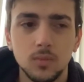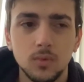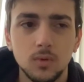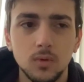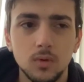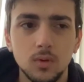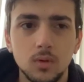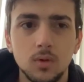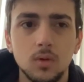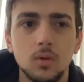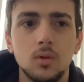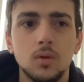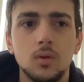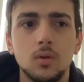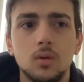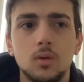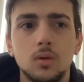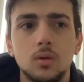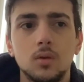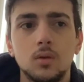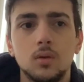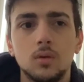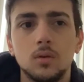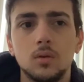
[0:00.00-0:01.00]

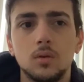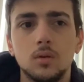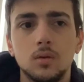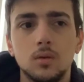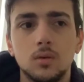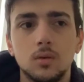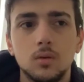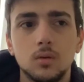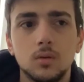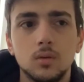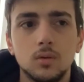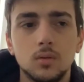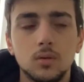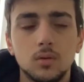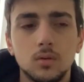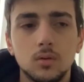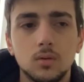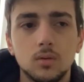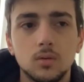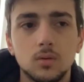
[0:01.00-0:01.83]
Nothing is said.